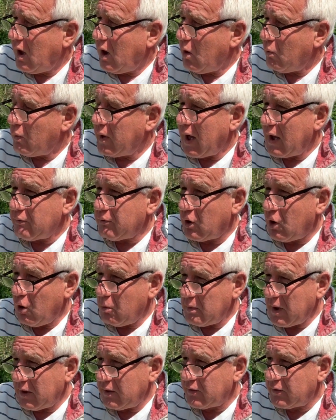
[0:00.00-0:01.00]
We have
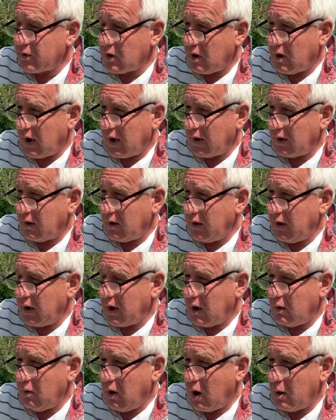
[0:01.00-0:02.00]
comments like, you
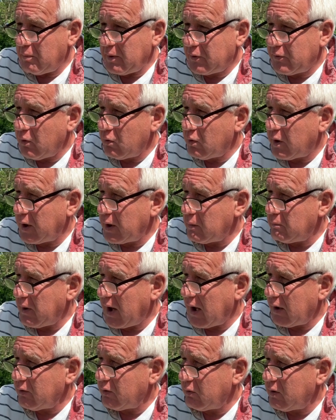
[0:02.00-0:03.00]
know, I'll be talking
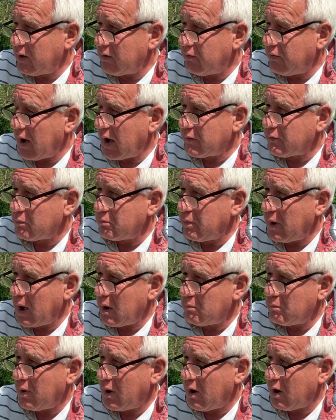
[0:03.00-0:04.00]
about doing
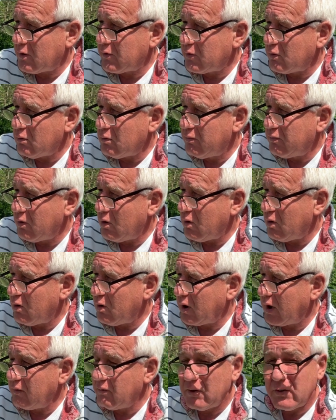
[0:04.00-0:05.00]
£1,000 parcel for
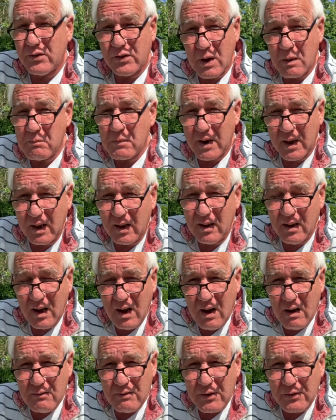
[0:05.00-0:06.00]
somebody
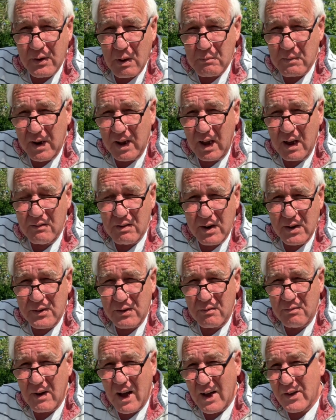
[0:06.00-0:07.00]
giving us
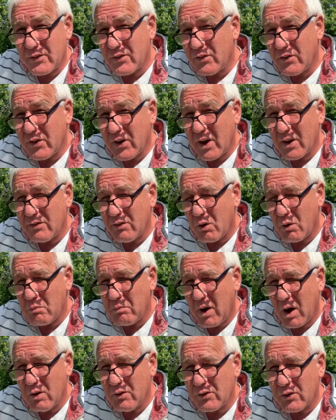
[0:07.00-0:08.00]
1,000 shares on a
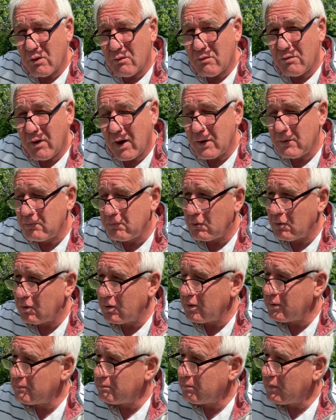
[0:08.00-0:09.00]
post on Facebook
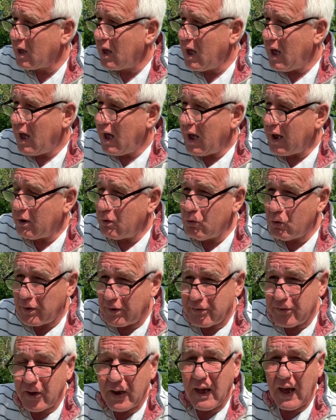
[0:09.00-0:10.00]
in order
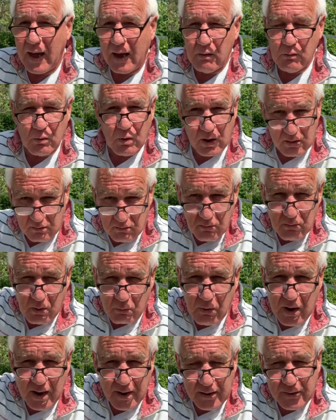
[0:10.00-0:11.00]
to get
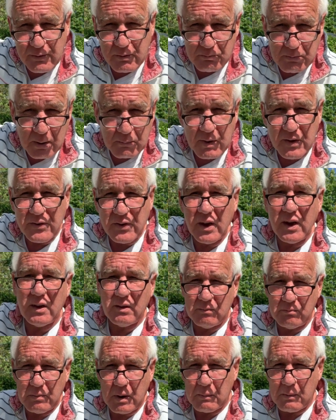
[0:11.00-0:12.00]
awareness and publicity
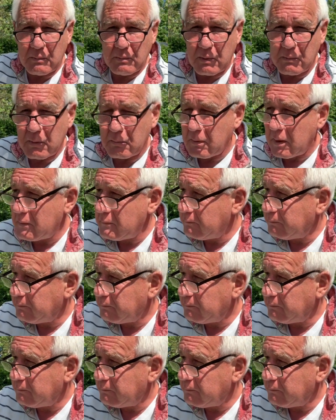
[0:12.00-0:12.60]
and blah, blah, blah, blah, blah.